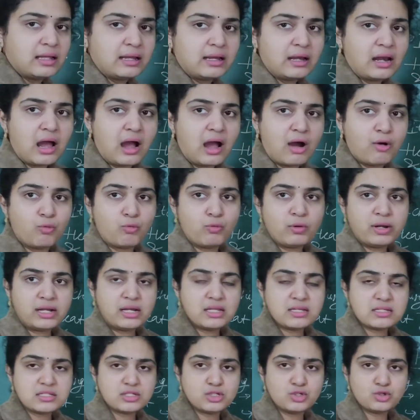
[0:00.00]
Then how
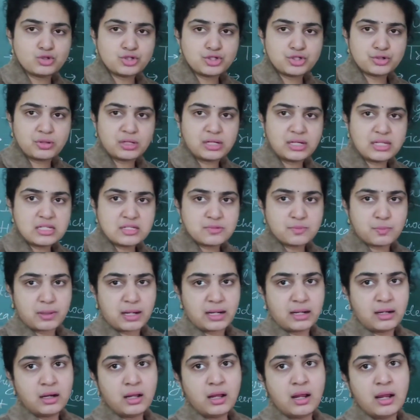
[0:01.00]
it is usually
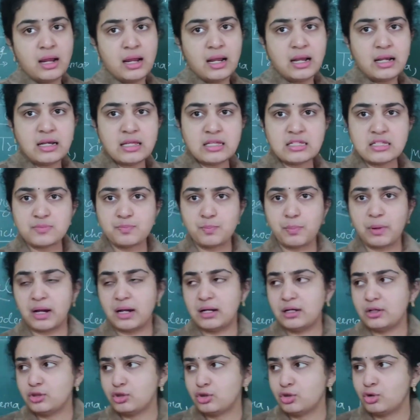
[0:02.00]
spread? It is
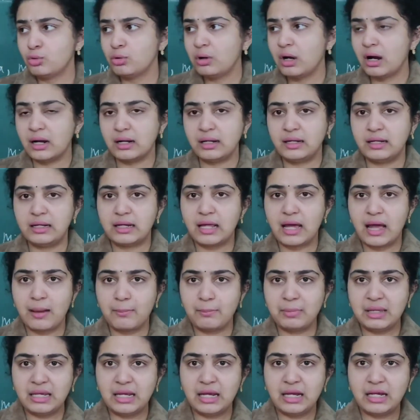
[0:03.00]
spread through
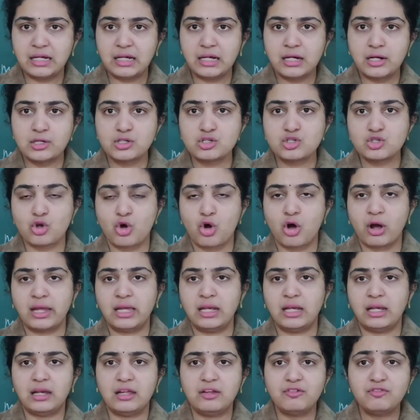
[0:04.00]
contaminated
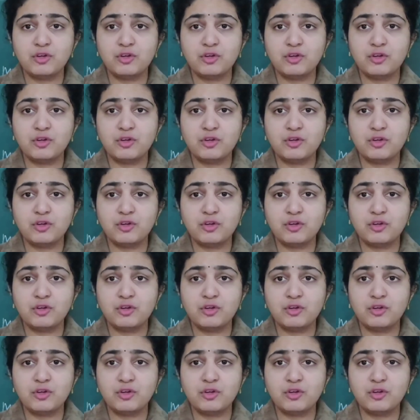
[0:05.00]
soil.